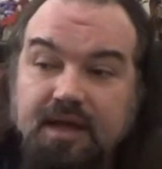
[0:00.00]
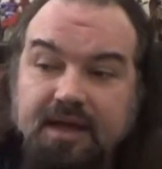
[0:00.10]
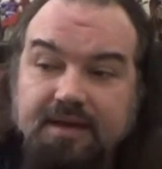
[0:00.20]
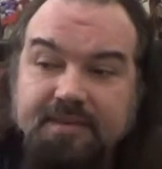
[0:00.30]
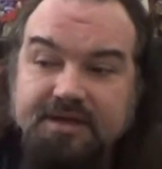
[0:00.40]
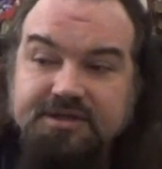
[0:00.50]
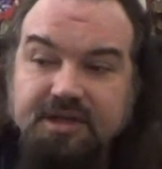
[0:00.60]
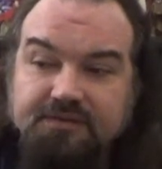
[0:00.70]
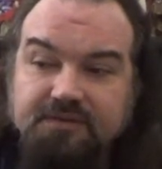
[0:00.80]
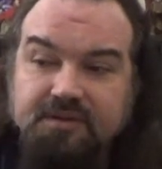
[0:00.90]
I imagine
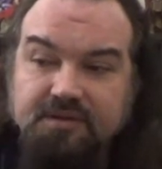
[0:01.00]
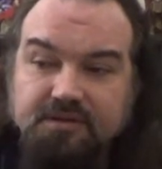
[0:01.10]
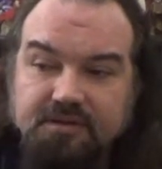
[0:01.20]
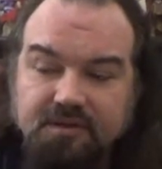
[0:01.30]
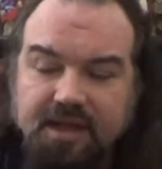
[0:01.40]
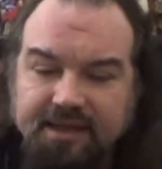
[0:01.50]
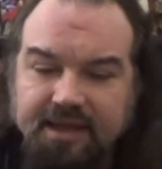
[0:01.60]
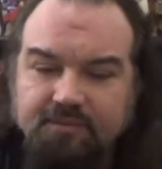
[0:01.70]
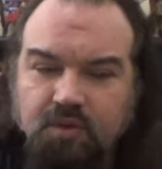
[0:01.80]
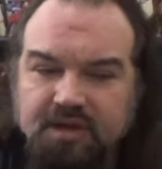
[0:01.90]
none of, I
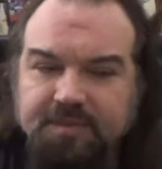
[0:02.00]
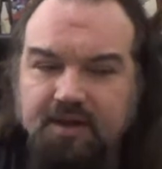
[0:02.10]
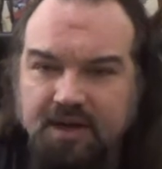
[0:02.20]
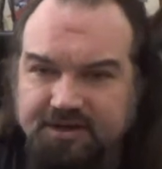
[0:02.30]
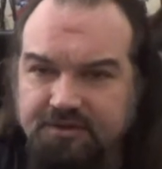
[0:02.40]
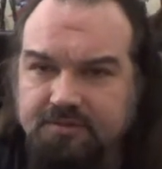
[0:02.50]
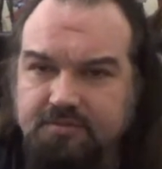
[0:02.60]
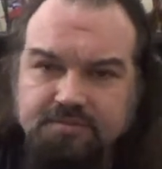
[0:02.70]
get wanting power, I do,